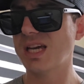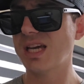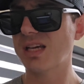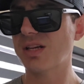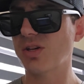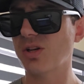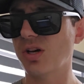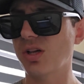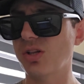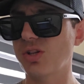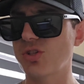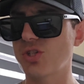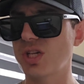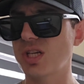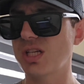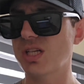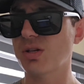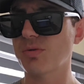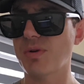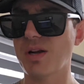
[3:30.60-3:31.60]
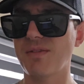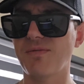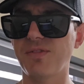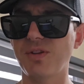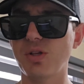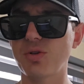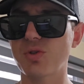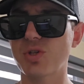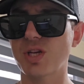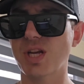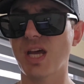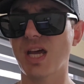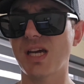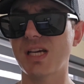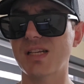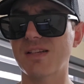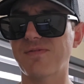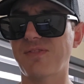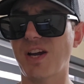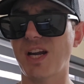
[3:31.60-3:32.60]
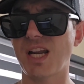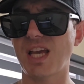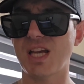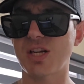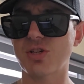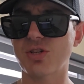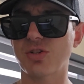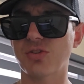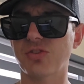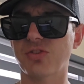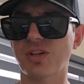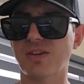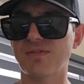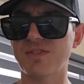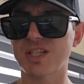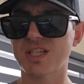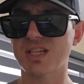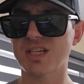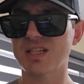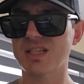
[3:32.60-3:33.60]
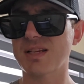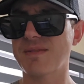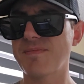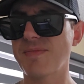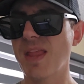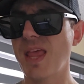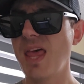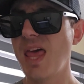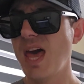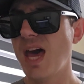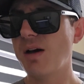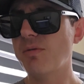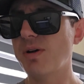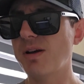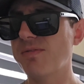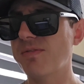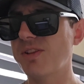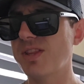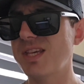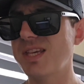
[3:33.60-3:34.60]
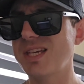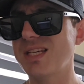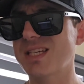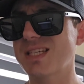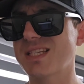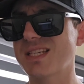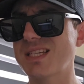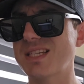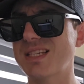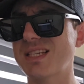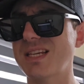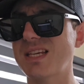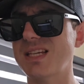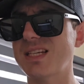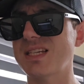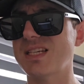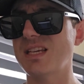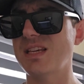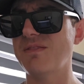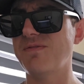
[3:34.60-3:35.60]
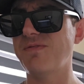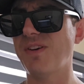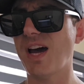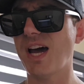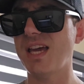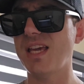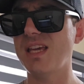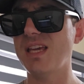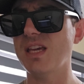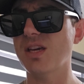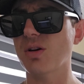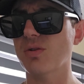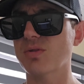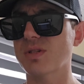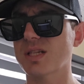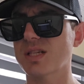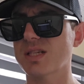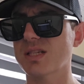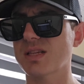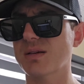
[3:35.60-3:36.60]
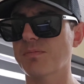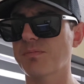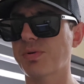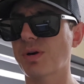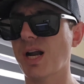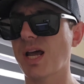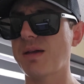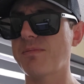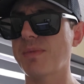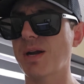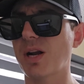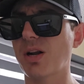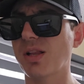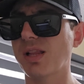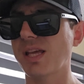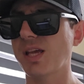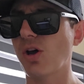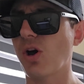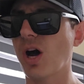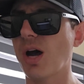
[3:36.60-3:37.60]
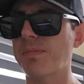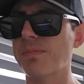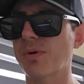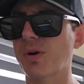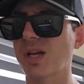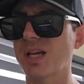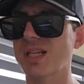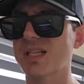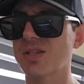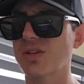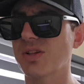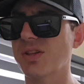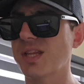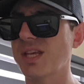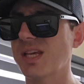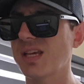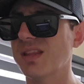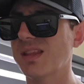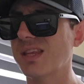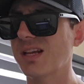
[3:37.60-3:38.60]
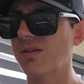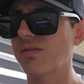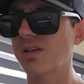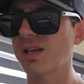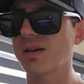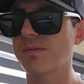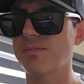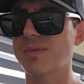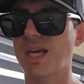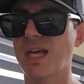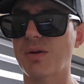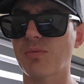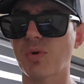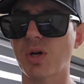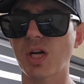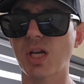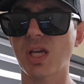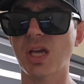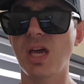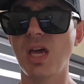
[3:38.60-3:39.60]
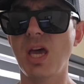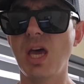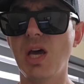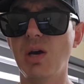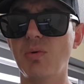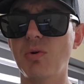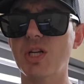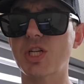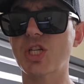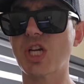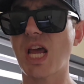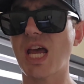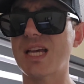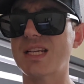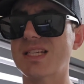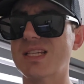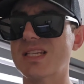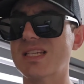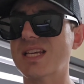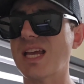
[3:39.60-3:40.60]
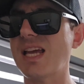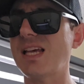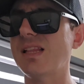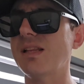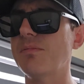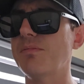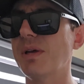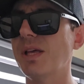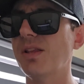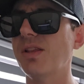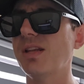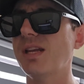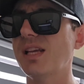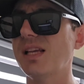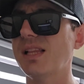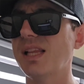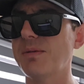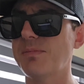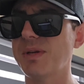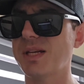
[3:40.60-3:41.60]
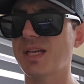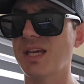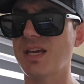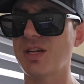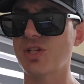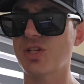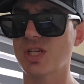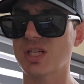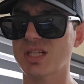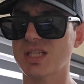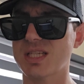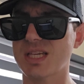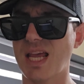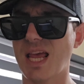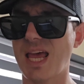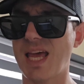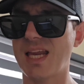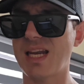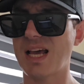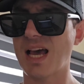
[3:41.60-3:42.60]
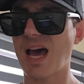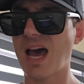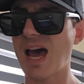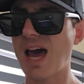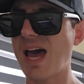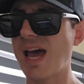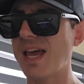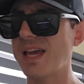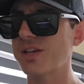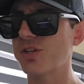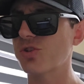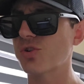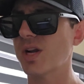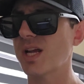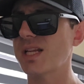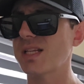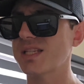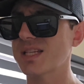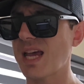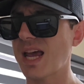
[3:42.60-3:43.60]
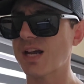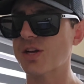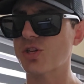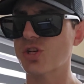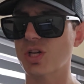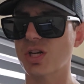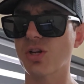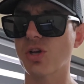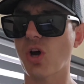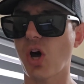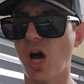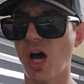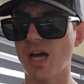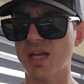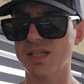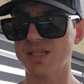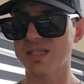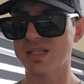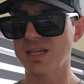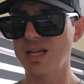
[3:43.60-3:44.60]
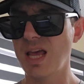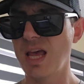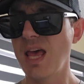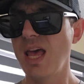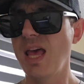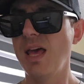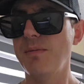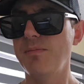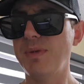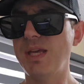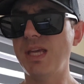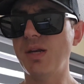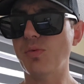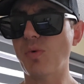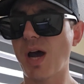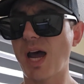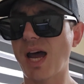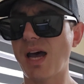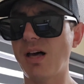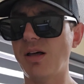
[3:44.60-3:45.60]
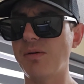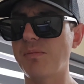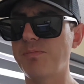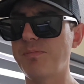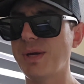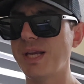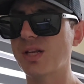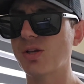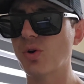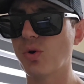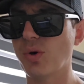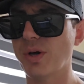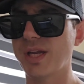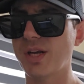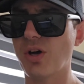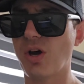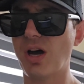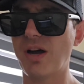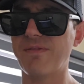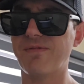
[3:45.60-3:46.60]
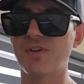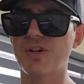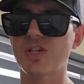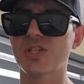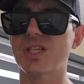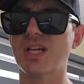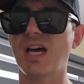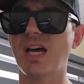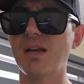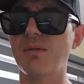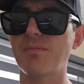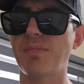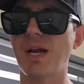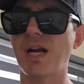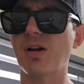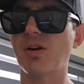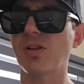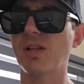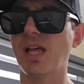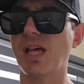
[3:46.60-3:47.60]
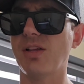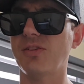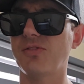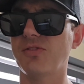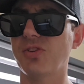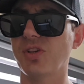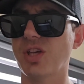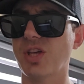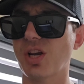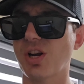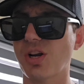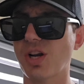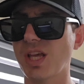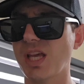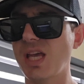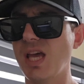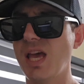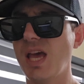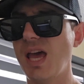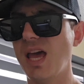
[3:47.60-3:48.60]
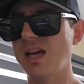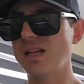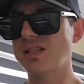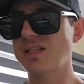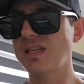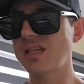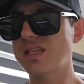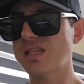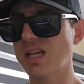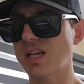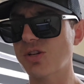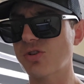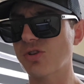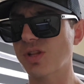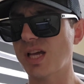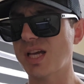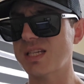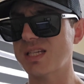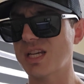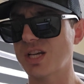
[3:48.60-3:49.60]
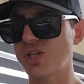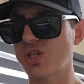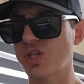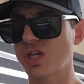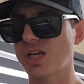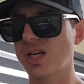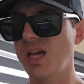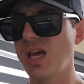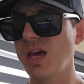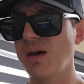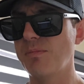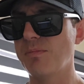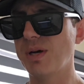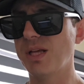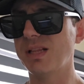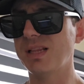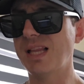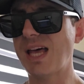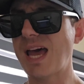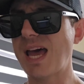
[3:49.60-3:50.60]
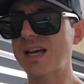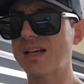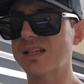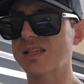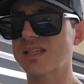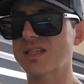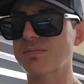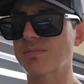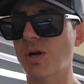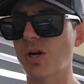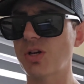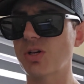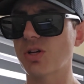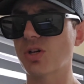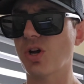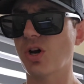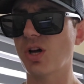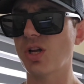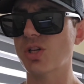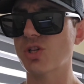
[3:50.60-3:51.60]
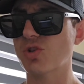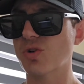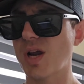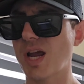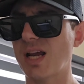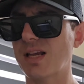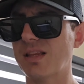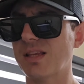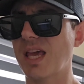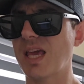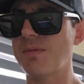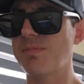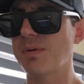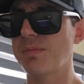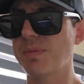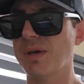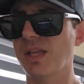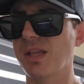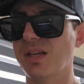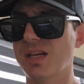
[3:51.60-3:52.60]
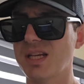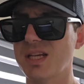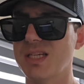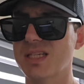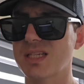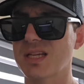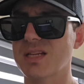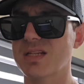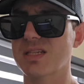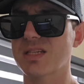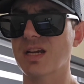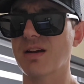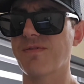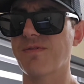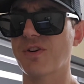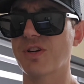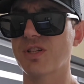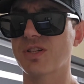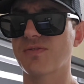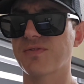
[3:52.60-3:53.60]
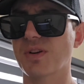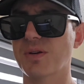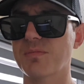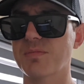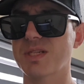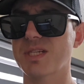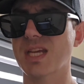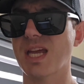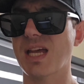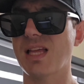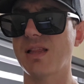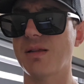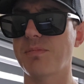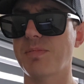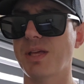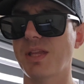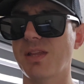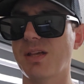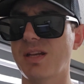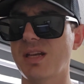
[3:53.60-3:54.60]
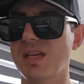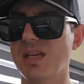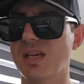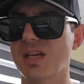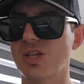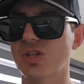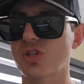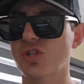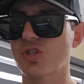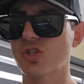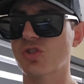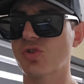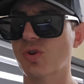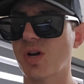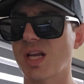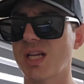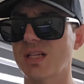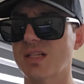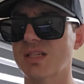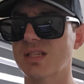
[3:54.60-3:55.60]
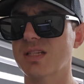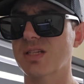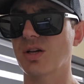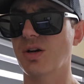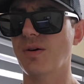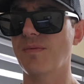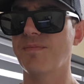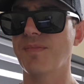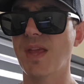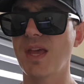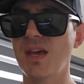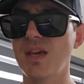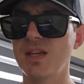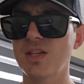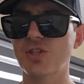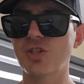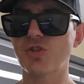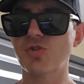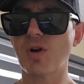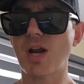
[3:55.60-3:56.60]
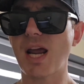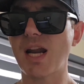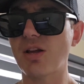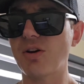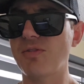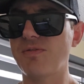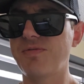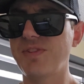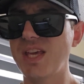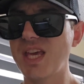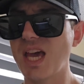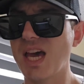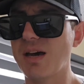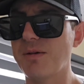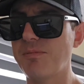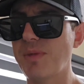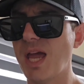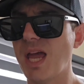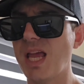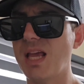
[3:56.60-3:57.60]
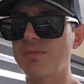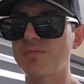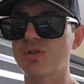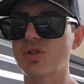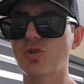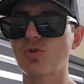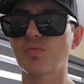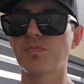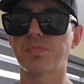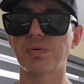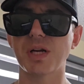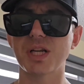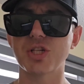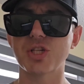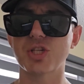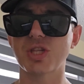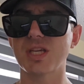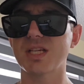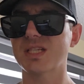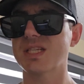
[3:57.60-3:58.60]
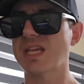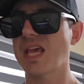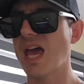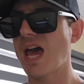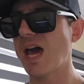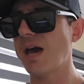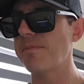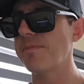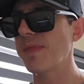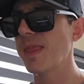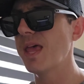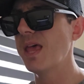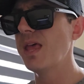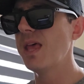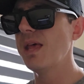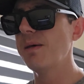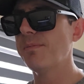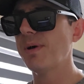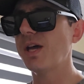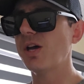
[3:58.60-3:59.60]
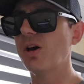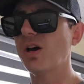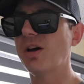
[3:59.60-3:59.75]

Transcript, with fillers: technology to revolutionize financial services. However, the existing DeFi ecosystem primarily operates on the Ethereum network, which has scalability limitations and high transaction costs. Meanwhile, Bitcoin offers unparalleled security and decentralization, but lacks smart contract capabilities and suffers from scalability constraints. So StratoVM aims to bridge this gap by